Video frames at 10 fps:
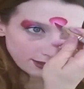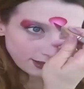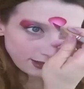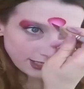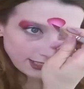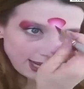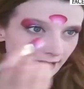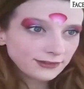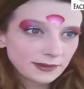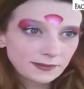It doesn't
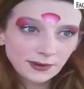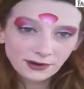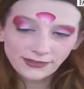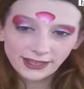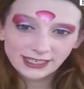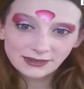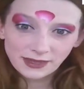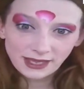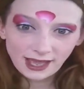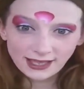have to be perfect
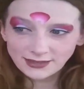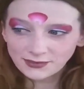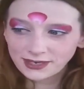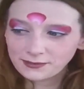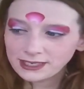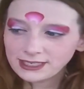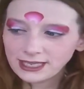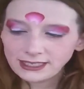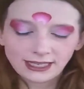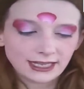because we're going to put a
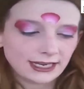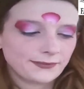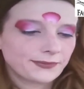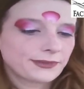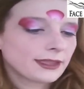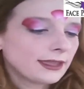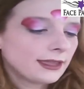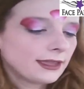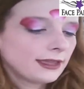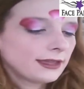stencil on it.
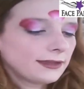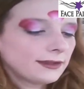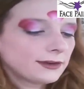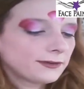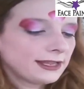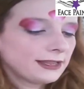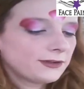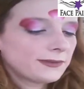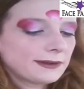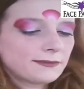I'm going to reload my